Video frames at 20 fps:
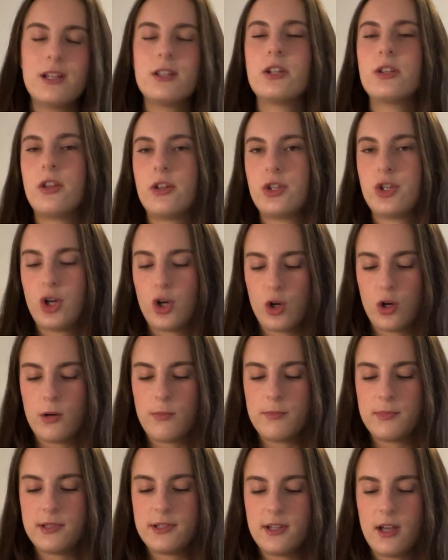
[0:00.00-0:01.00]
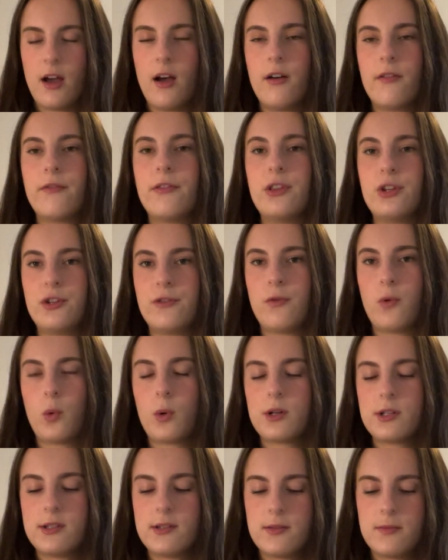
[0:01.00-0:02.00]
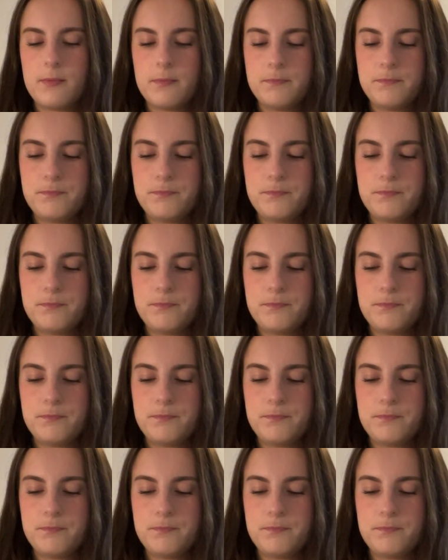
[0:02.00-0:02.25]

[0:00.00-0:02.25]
to the terms of the divorce.